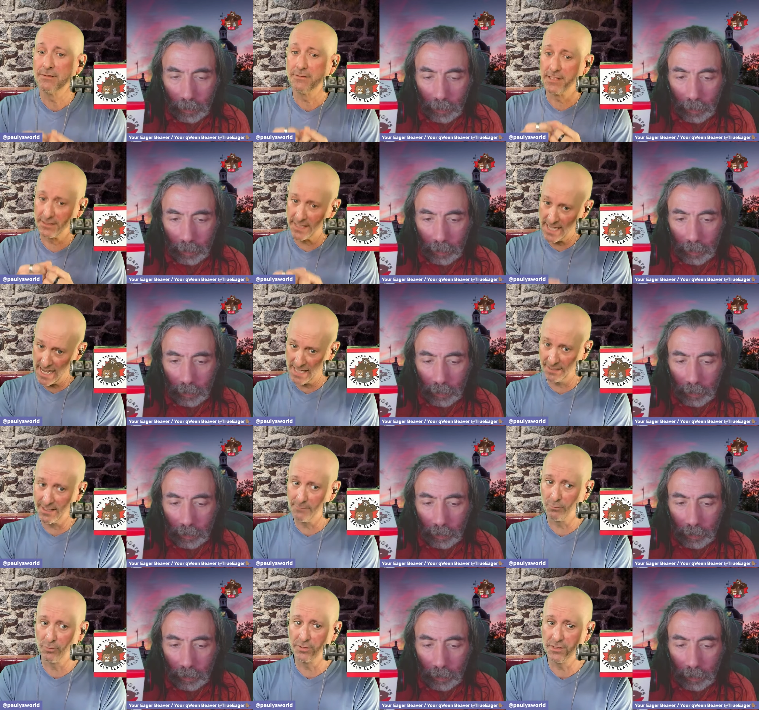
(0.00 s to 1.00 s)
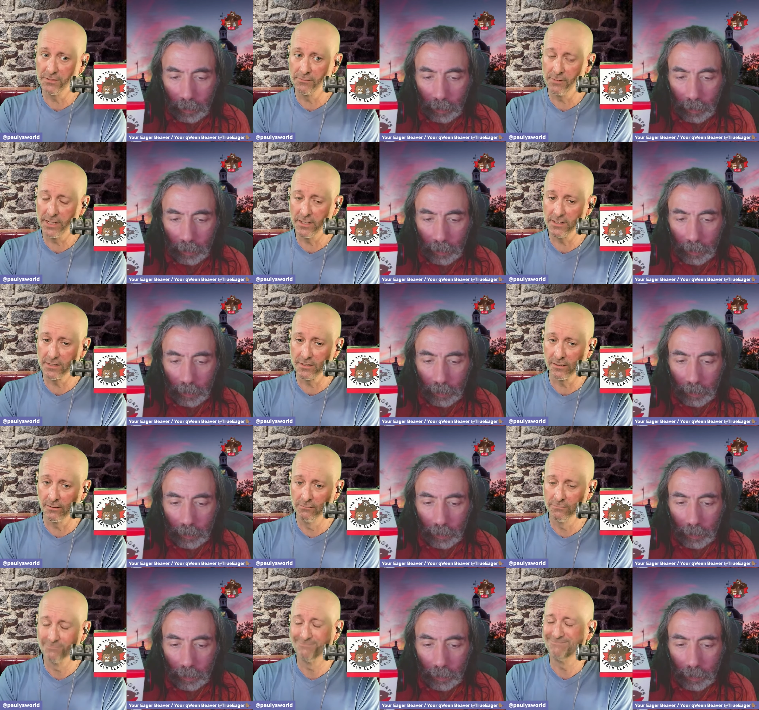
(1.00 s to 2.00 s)
Speaker 1: that they had that printed and ready to go,
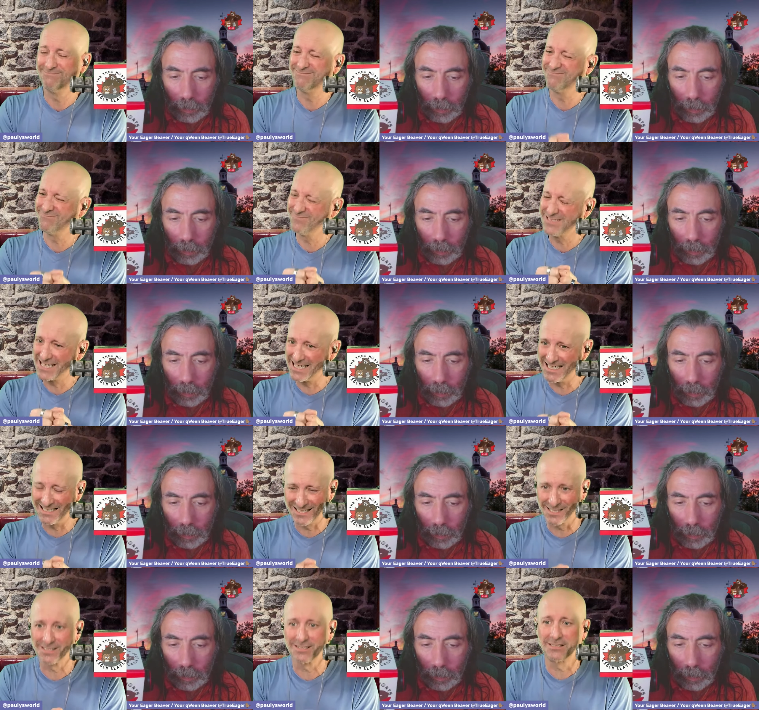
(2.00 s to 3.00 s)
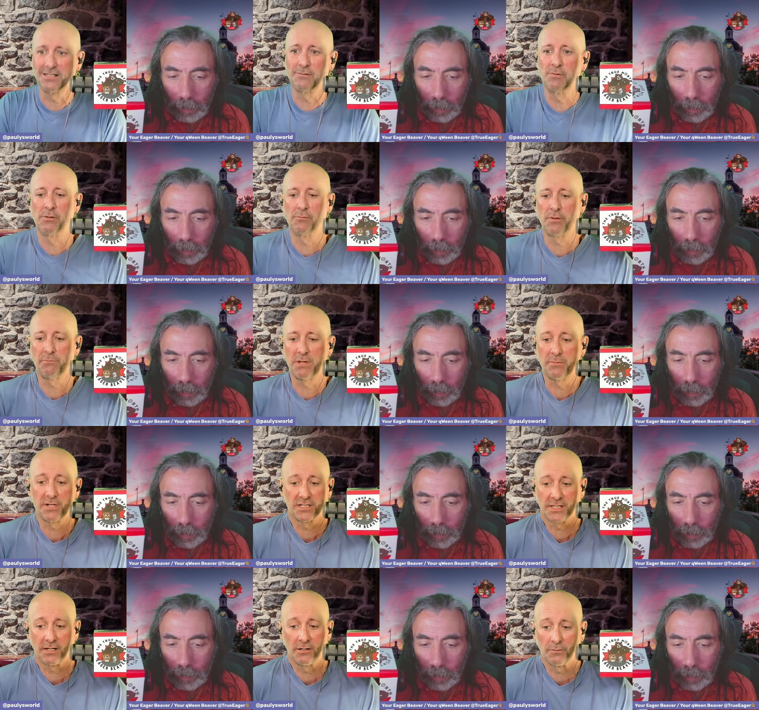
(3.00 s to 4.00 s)
it doesn't sit well with me,
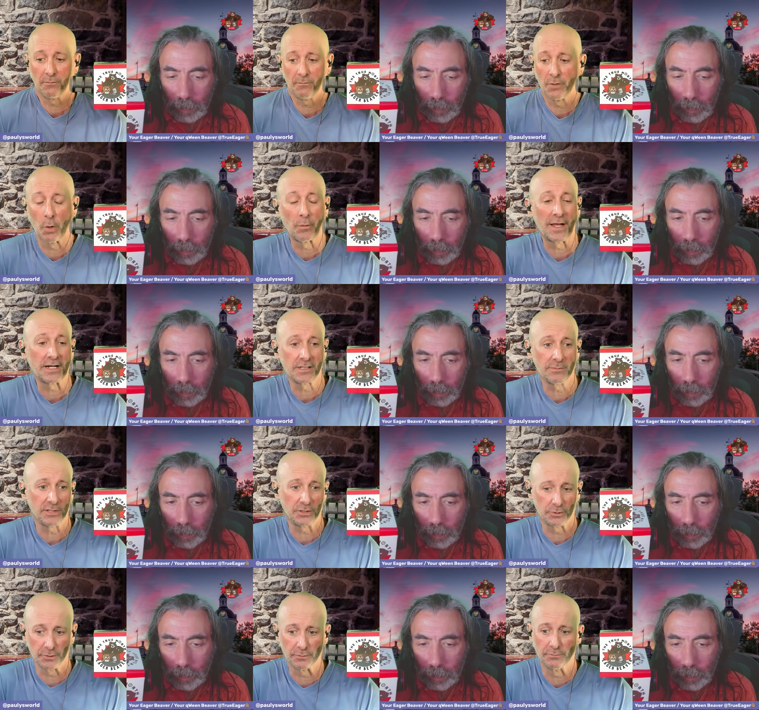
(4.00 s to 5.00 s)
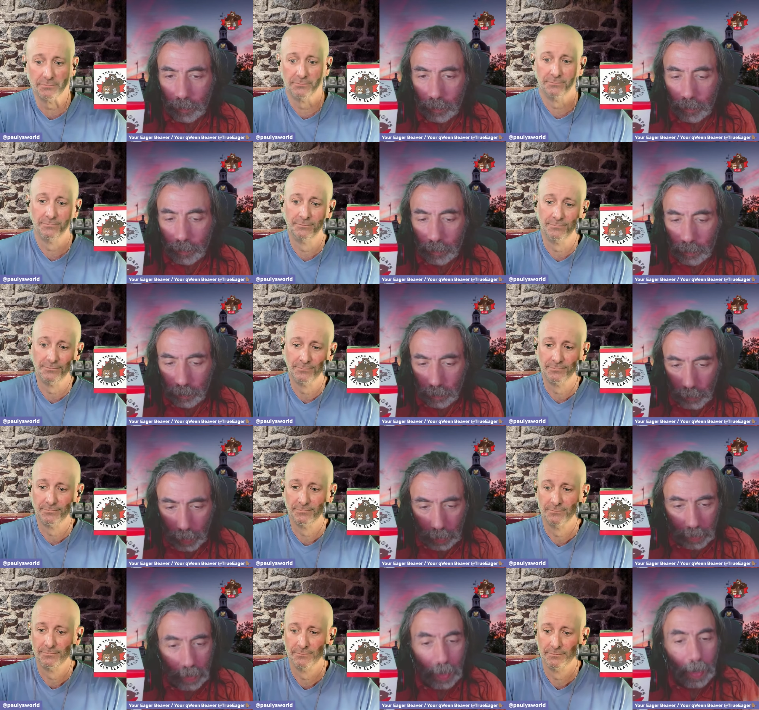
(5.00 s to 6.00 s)
because I don't know that to be true.
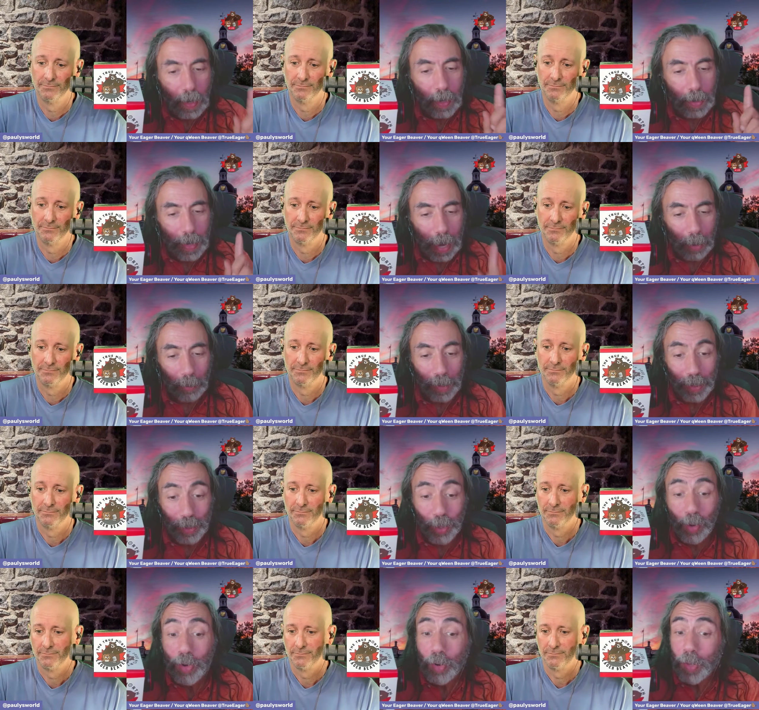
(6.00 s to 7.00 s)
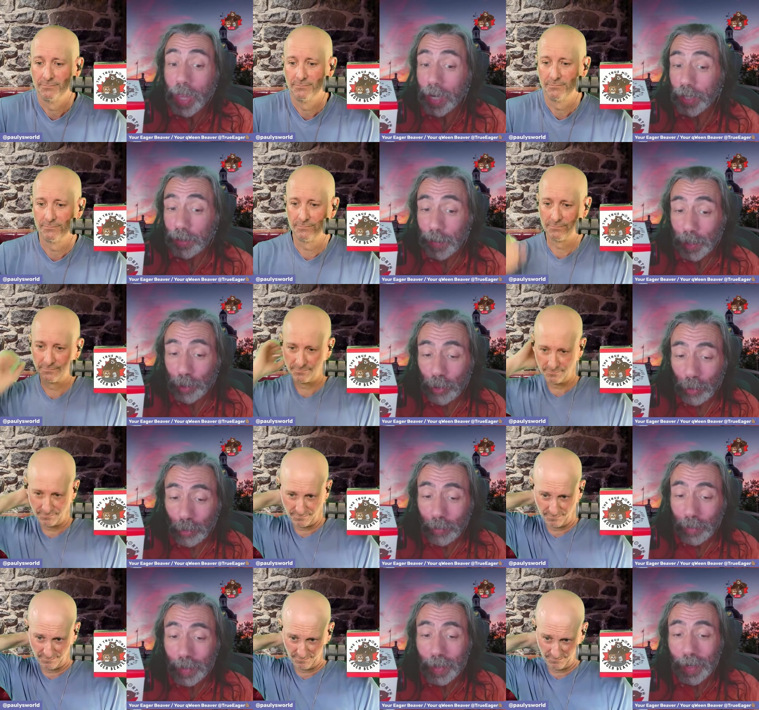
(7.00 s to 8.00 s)
Speaker 2: Yeah. Now, we don't know that to be
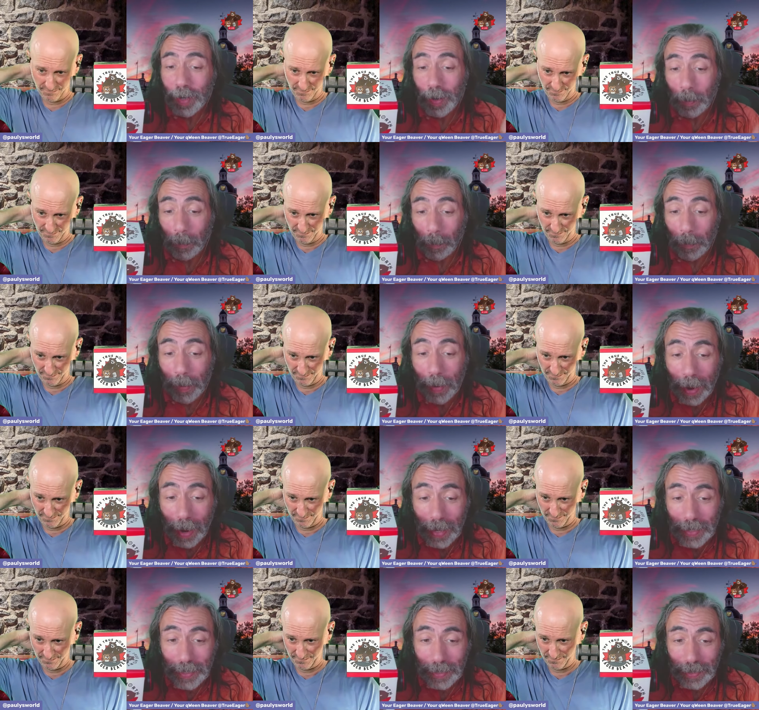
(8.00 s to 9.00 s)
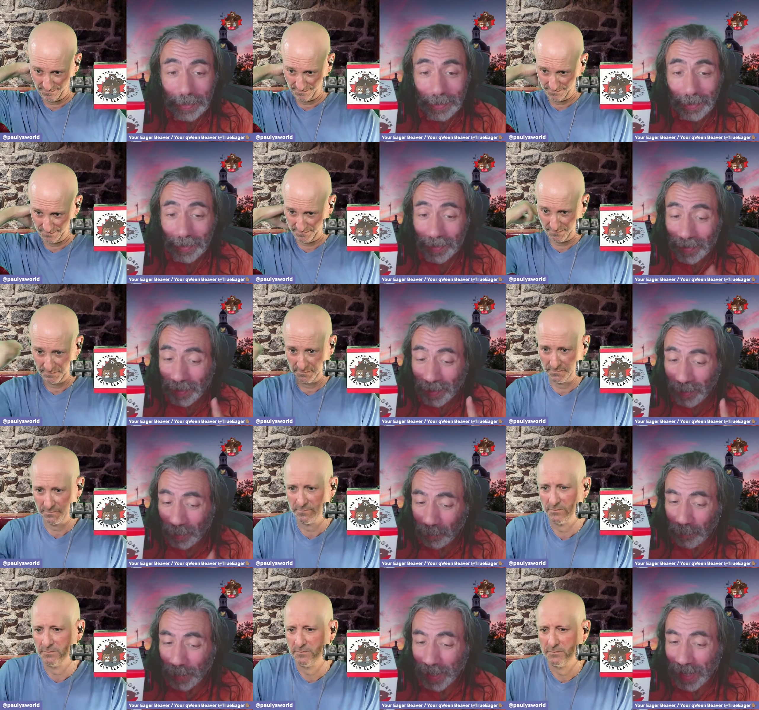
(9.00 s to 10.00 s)
true, but
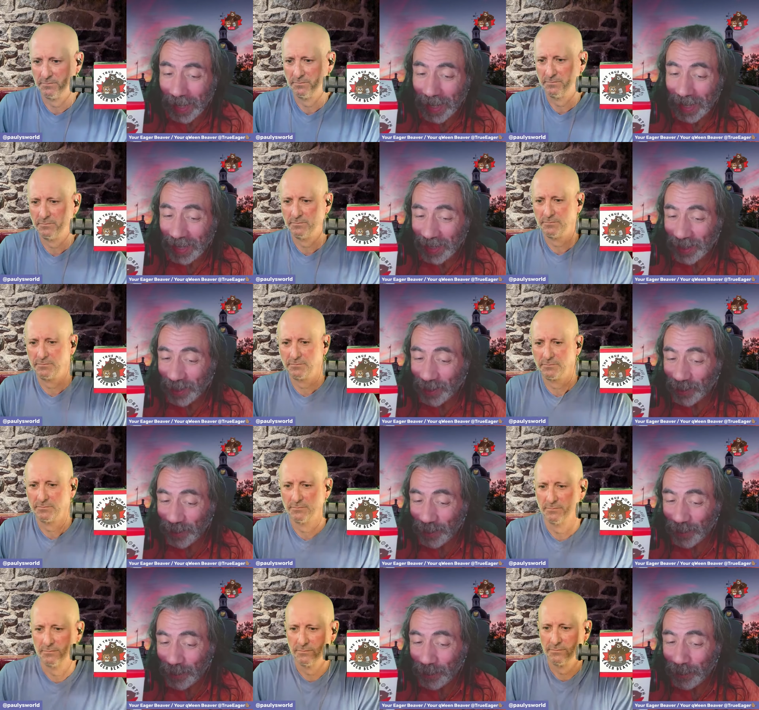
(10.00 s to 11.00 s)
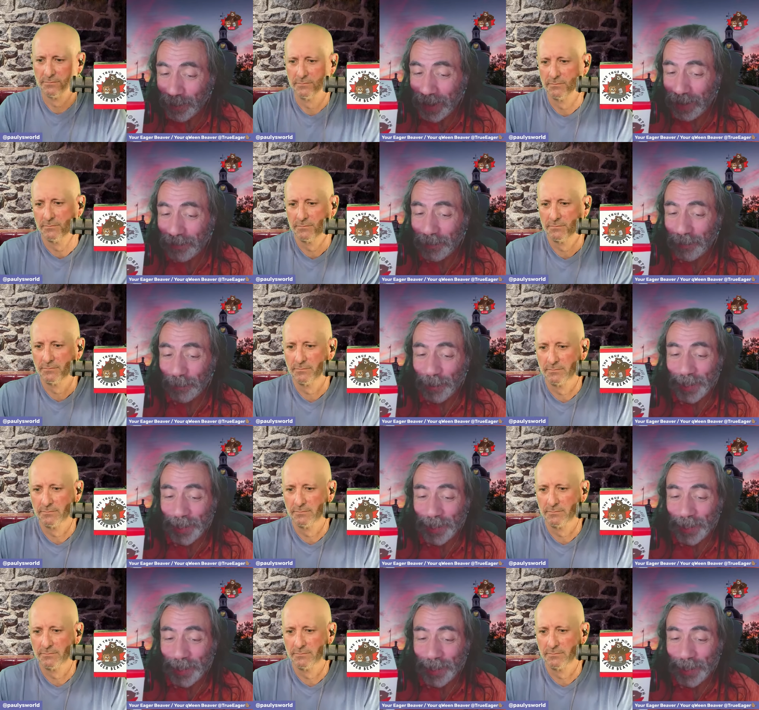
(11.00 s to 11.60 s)
we do have a